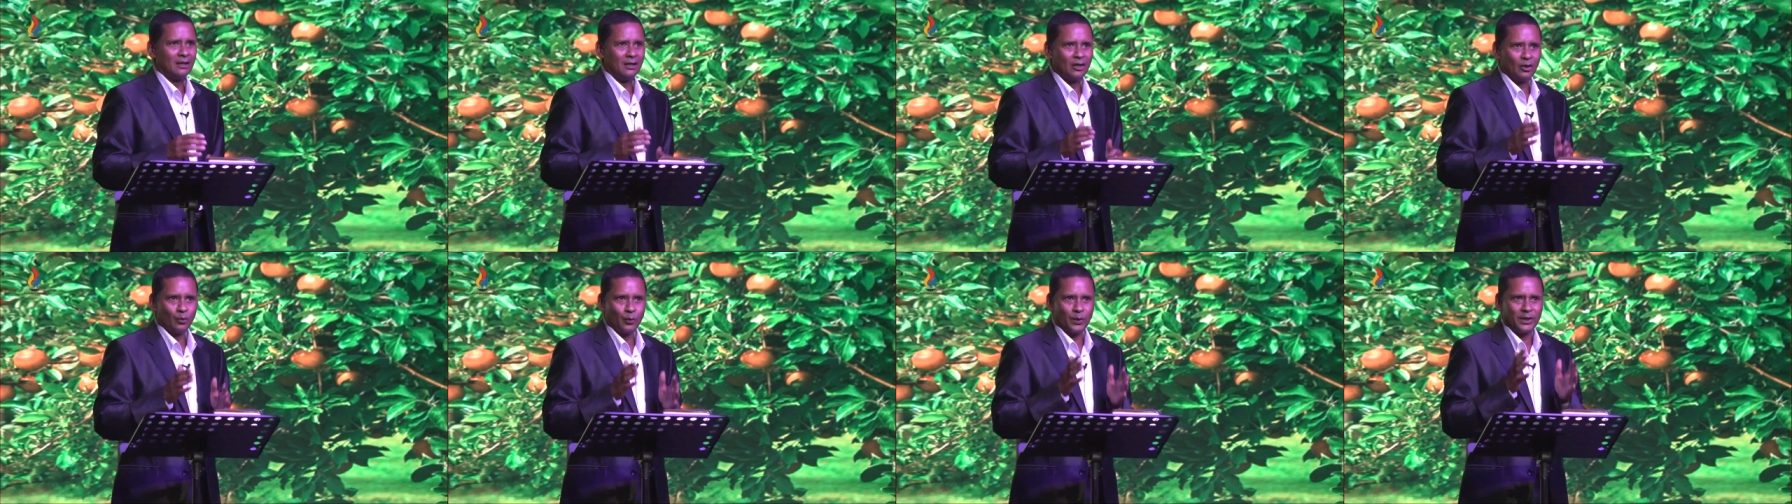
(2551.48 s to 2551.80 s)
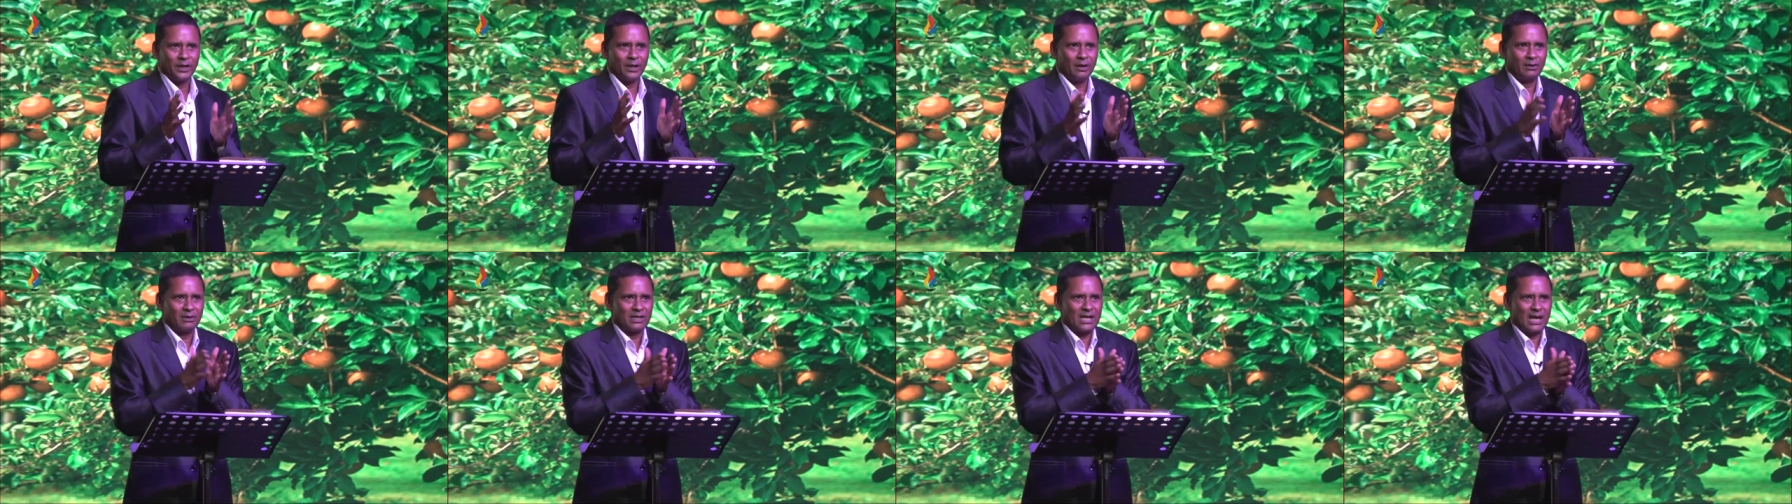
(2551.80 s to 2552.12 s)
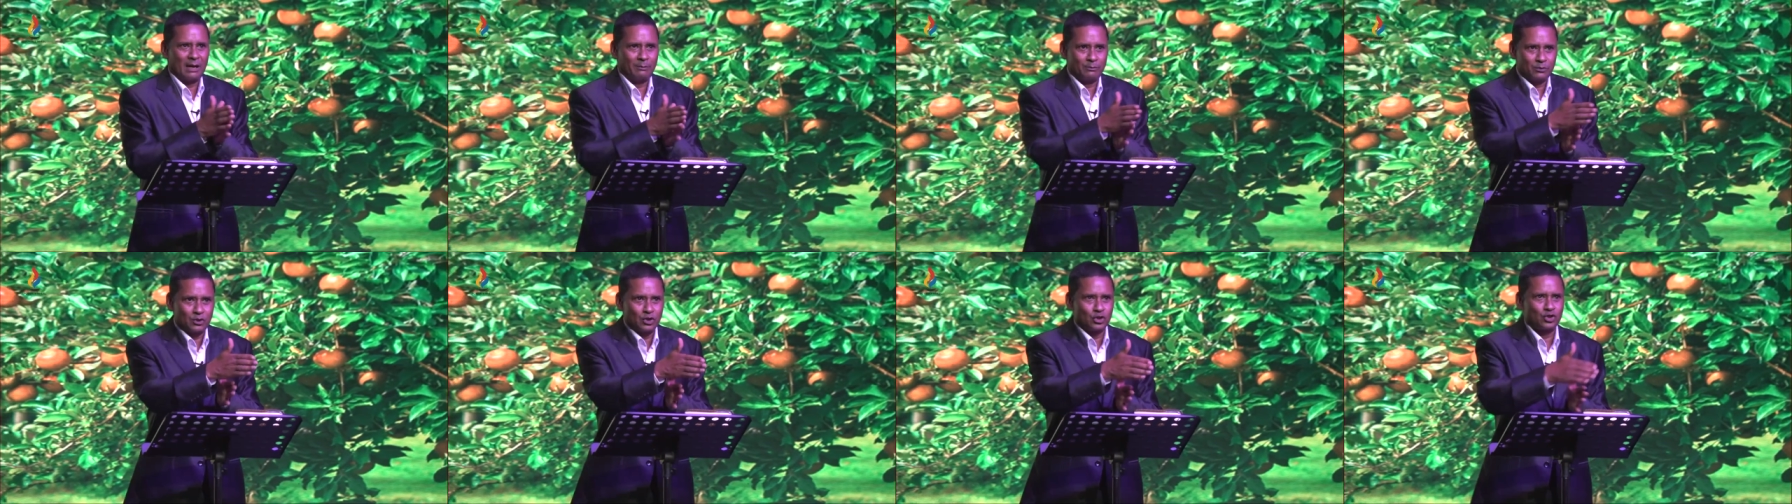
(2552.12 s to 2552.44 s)
We don't
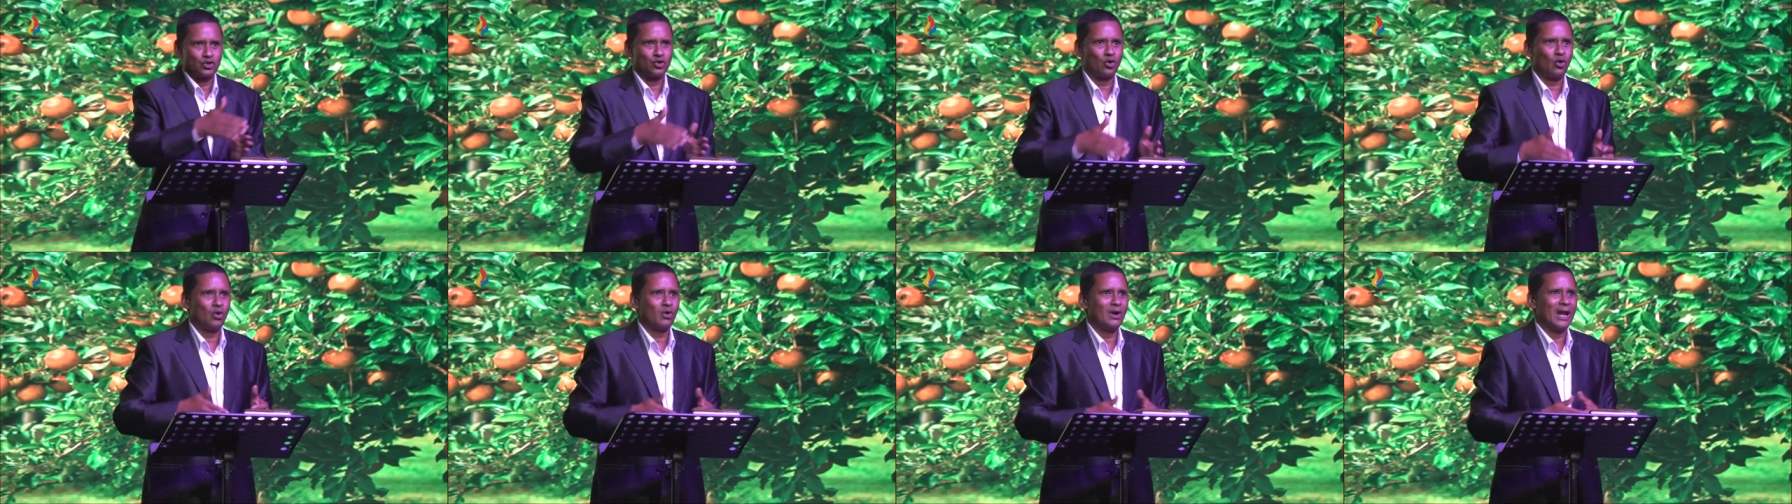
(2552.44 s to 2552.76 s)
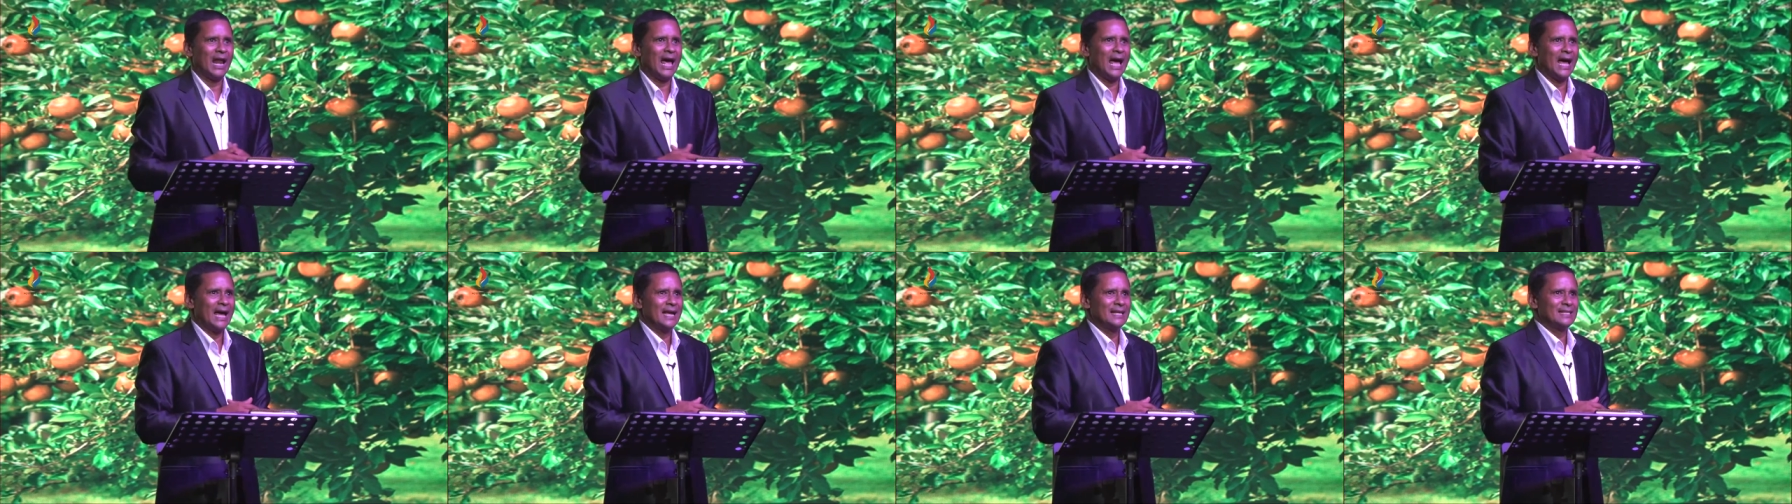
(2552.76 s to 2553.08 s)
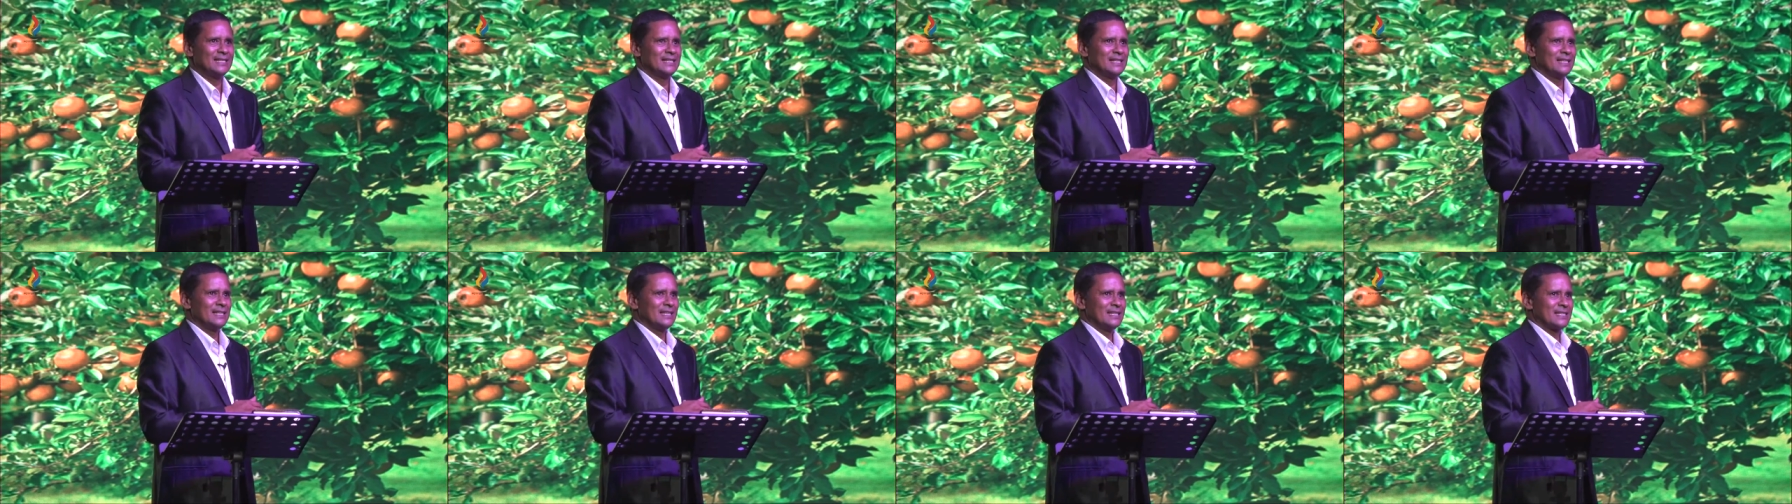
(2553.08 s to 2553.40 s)
come to draw lines
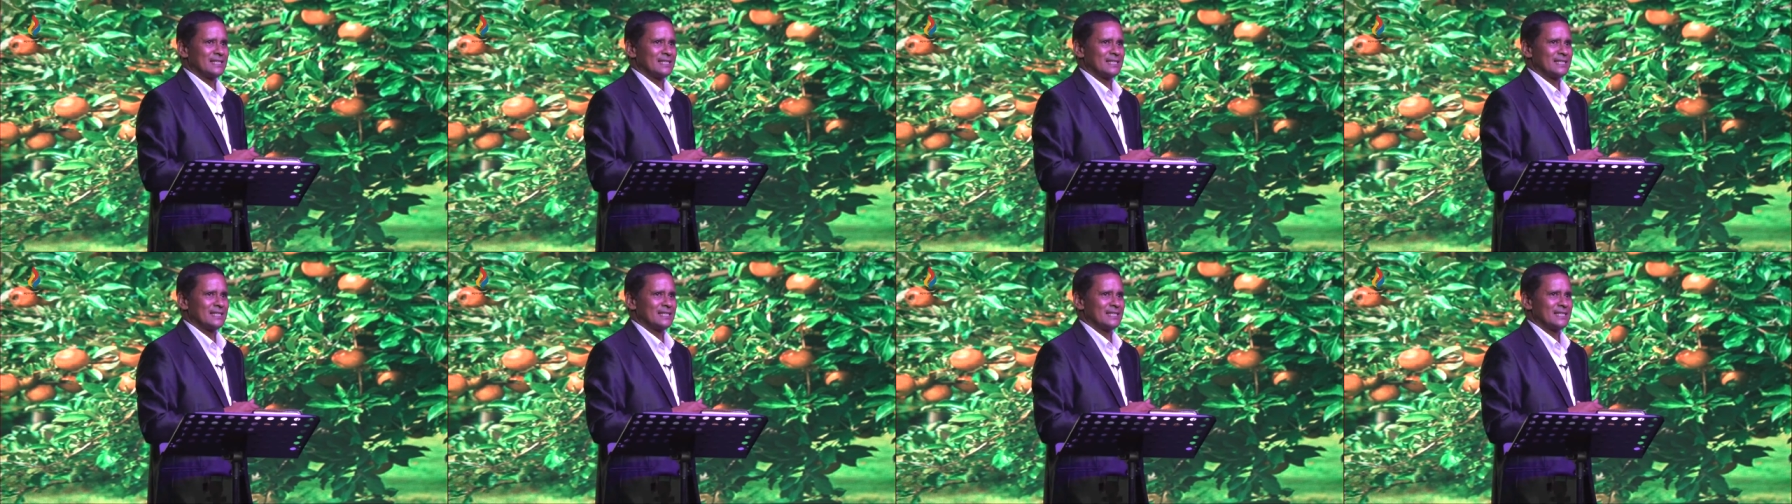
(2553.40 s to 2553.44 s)
in the